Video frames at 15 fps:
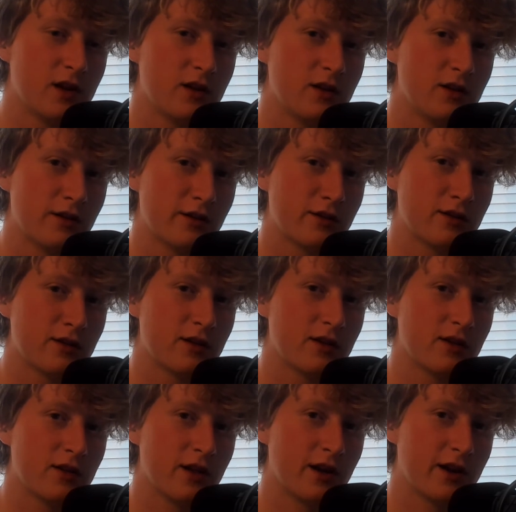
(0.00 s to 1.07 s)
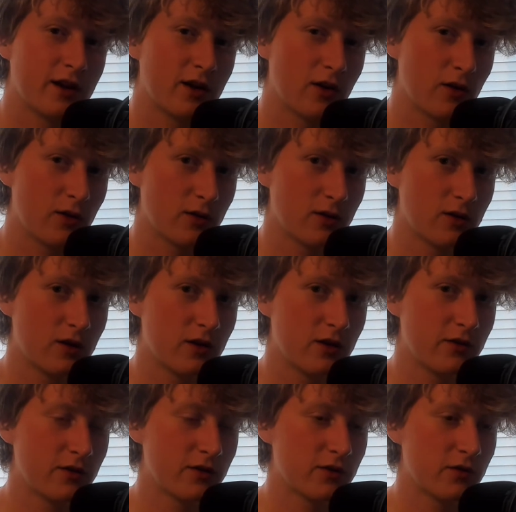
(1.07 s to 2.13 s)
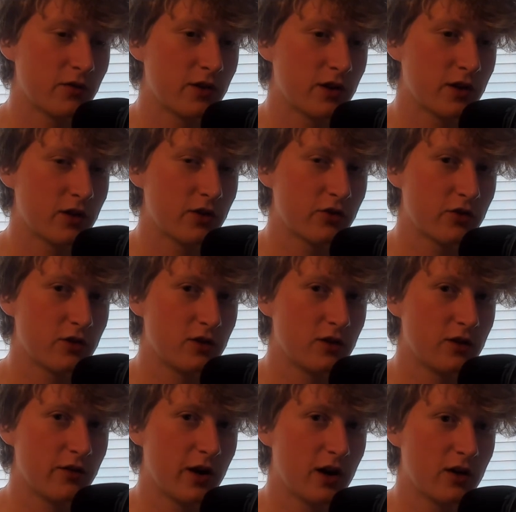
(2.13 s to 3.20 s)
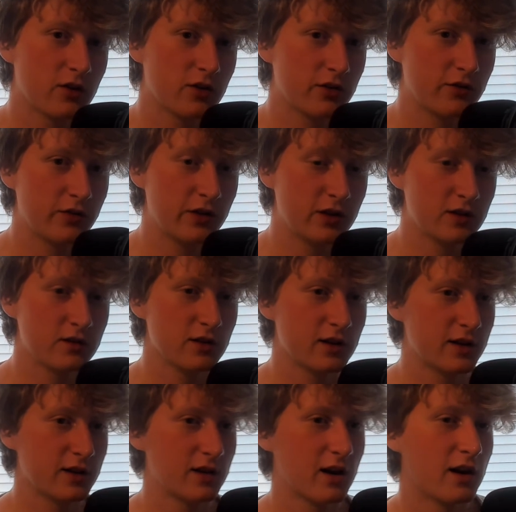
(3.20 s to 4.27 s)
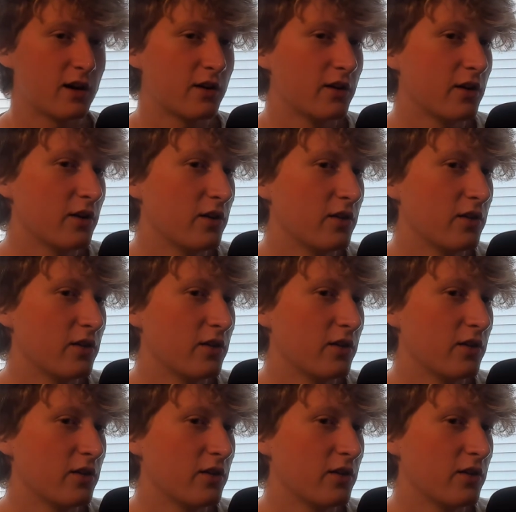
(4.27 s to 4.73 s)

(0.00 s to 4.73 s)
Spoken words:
just letting go of the control of how you feel. Like, I don't know.